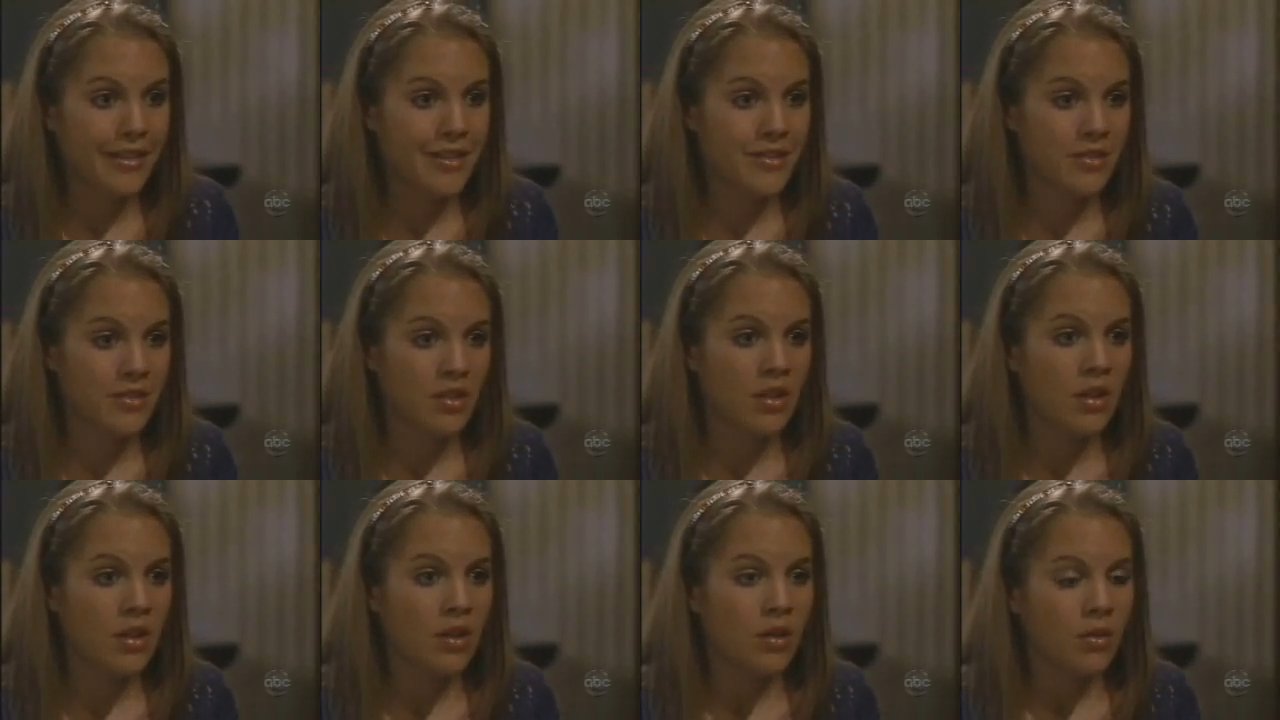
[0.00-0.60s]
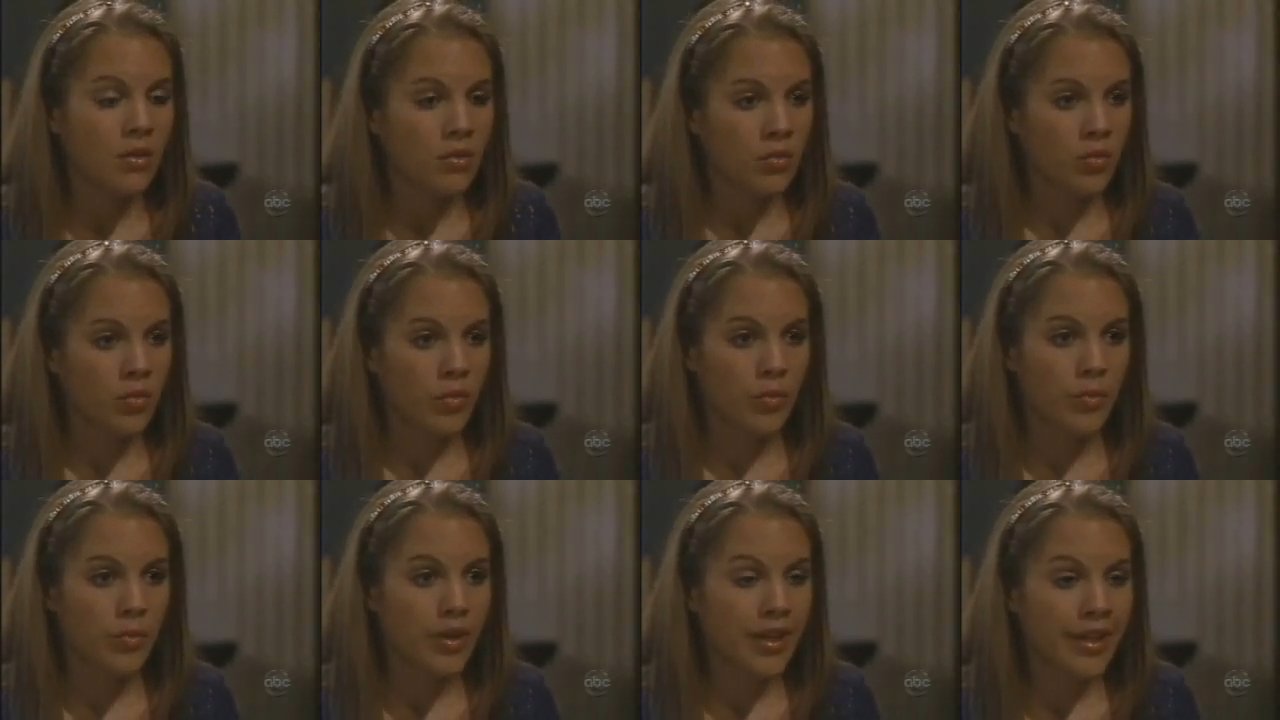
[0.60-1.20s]
but at least
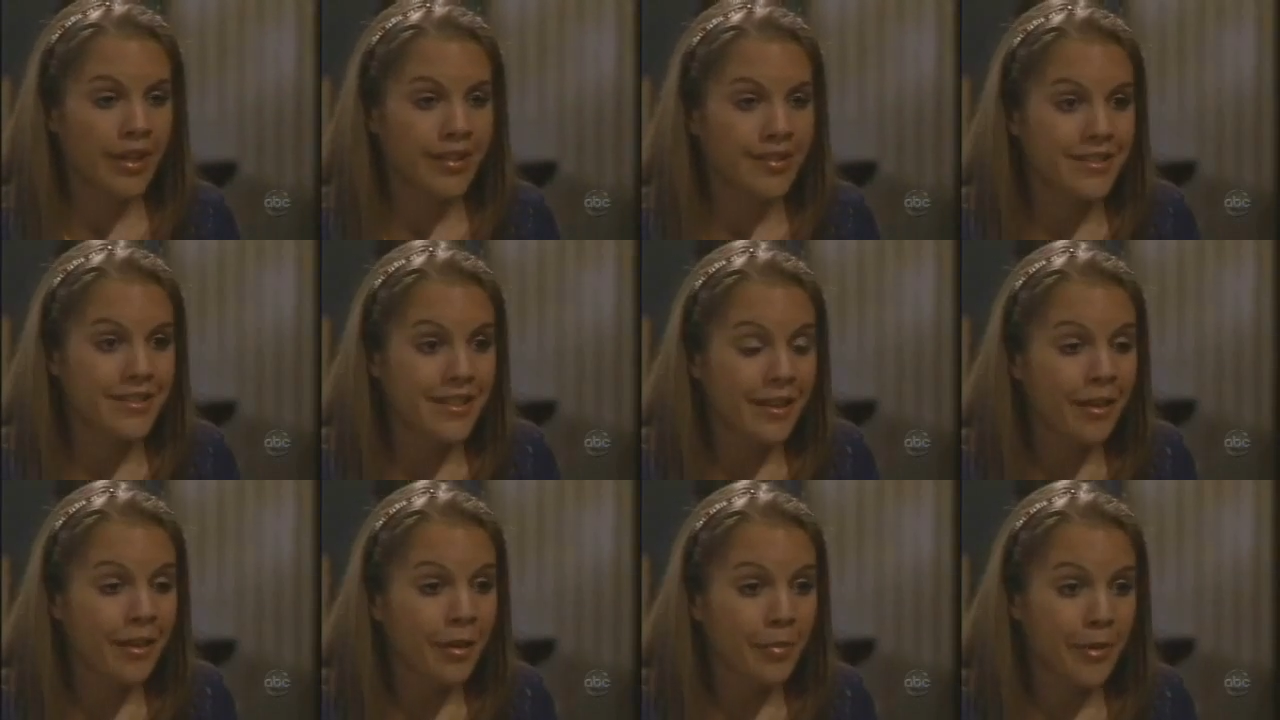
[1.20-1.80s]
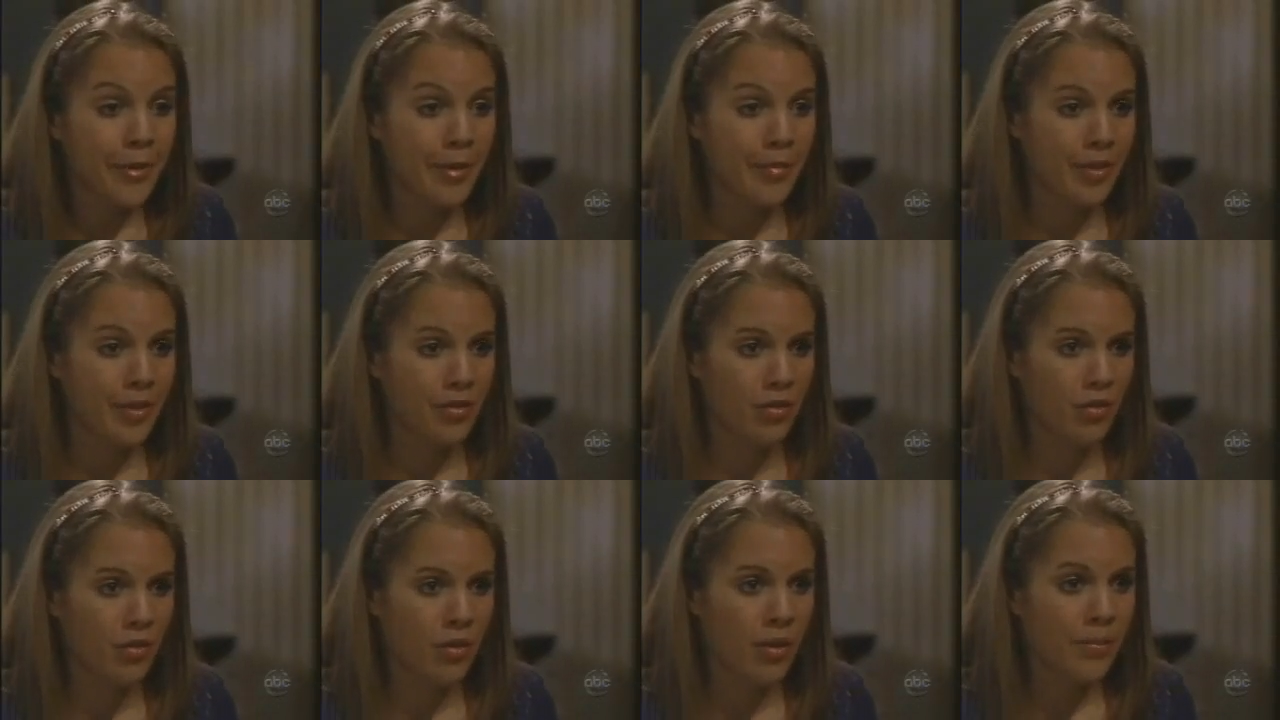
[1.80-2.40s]
we can see our
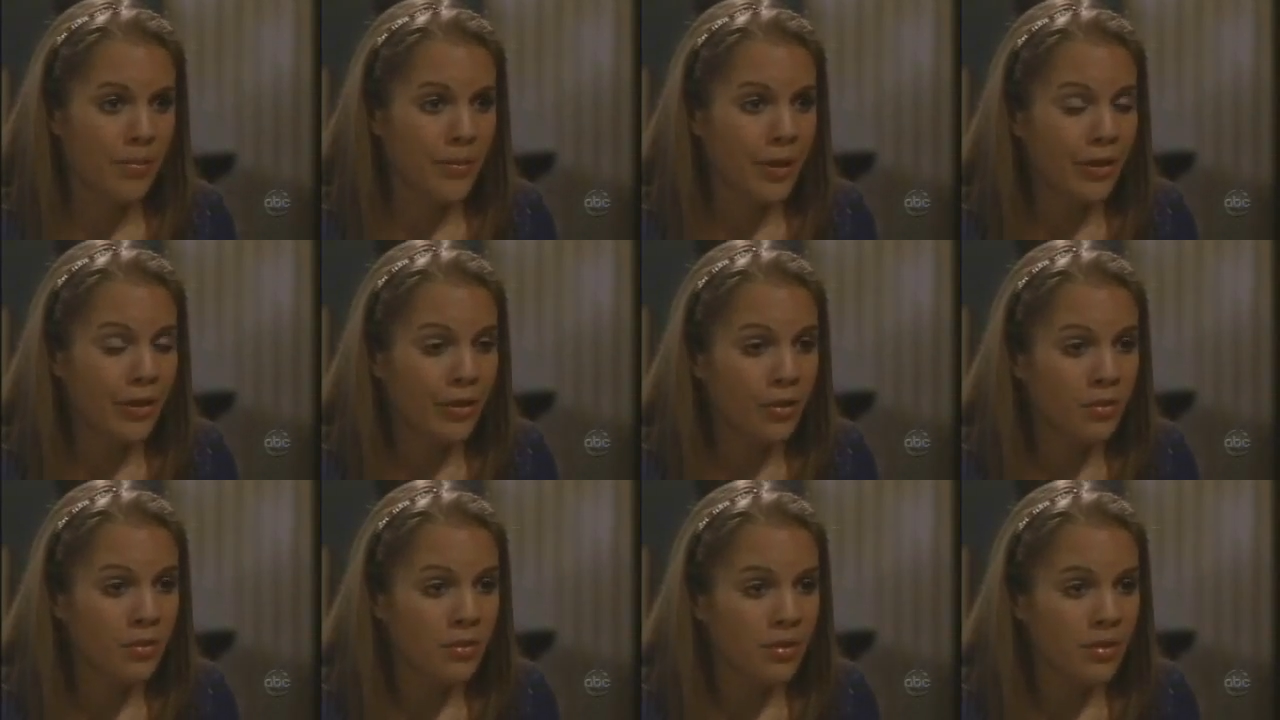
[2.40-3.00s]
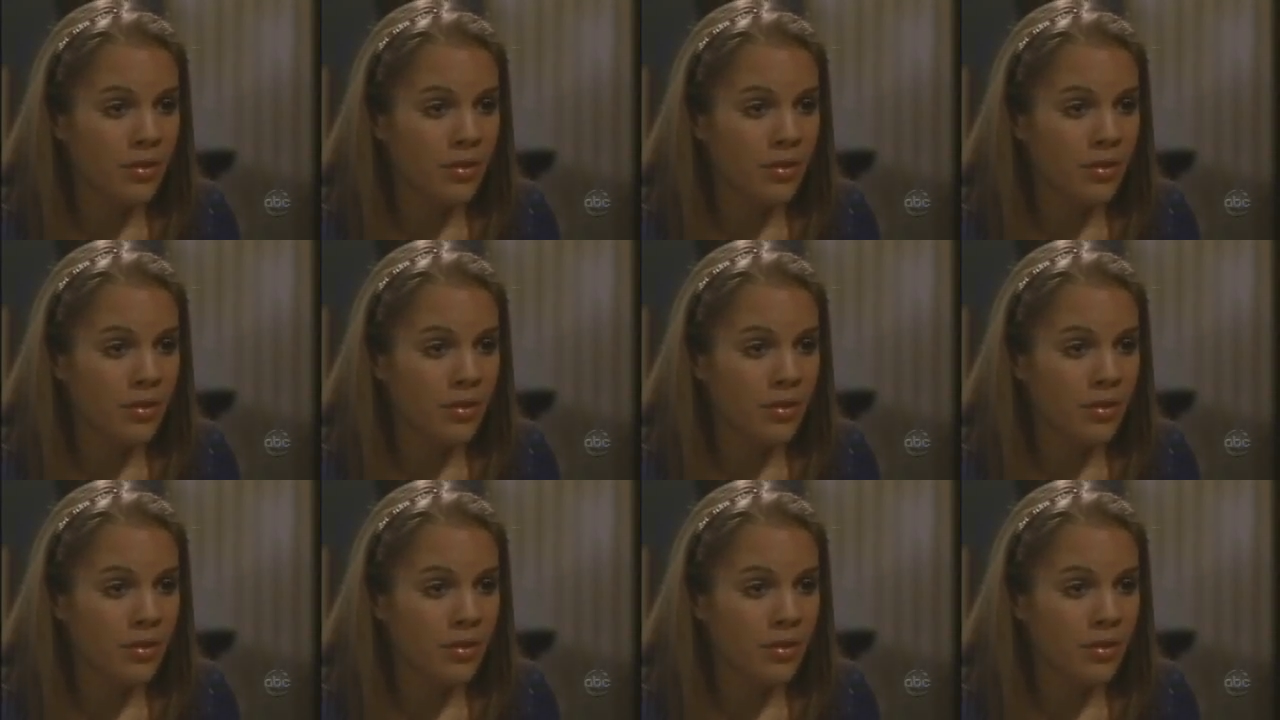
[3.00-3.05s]
baby grow up, you